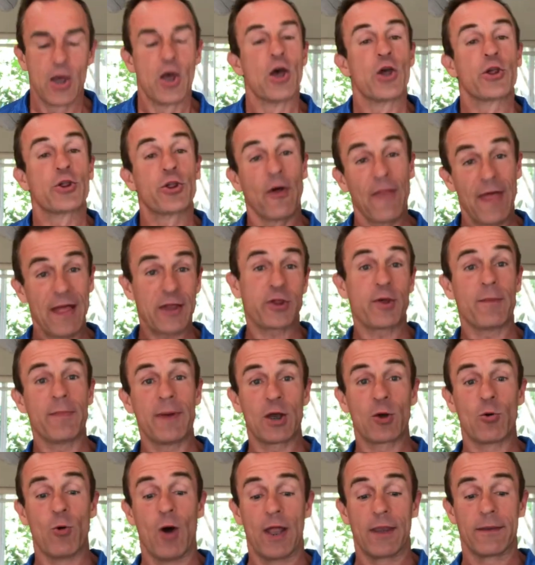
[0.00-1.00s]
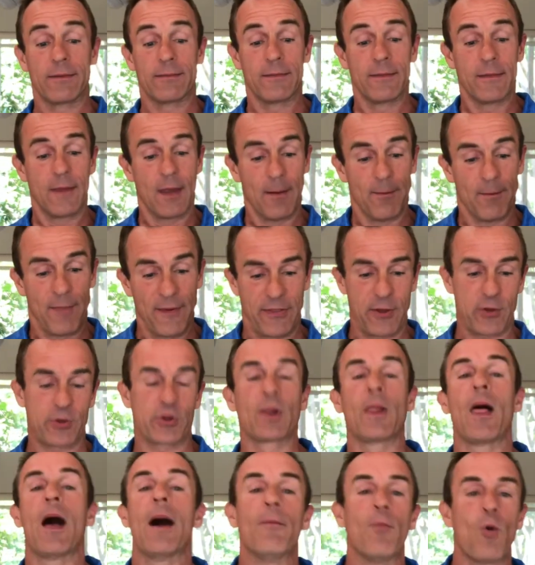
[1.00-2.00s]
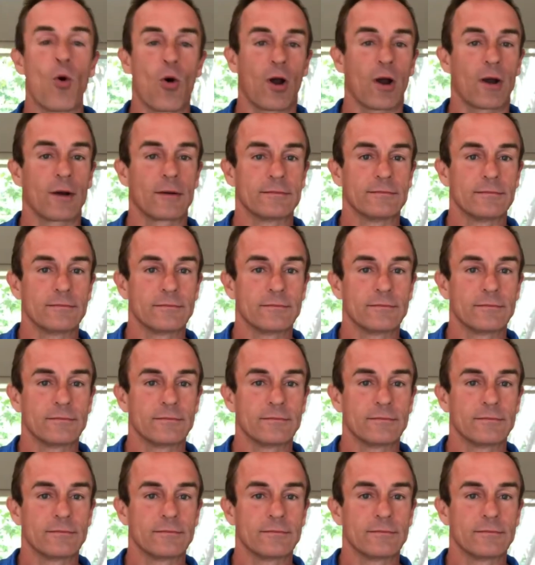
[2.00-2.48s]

So that's a big one, but there's a lot more.